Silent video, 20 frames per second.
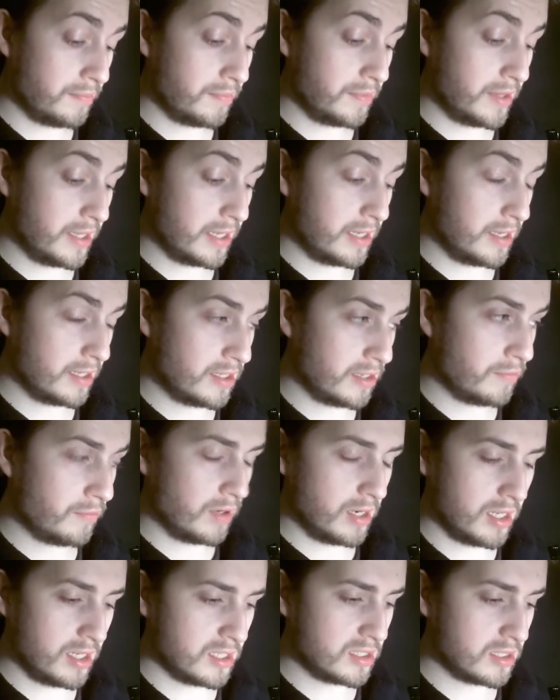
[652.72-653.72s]
they did
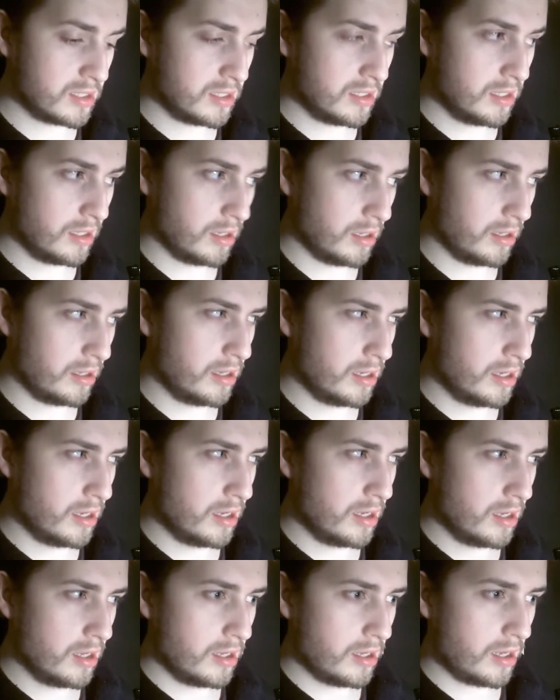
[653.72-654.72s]
release the
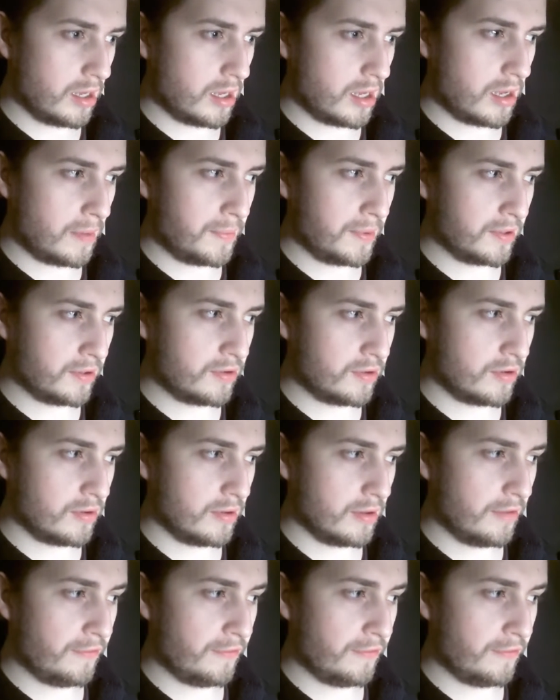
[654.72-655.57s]
Hobbit,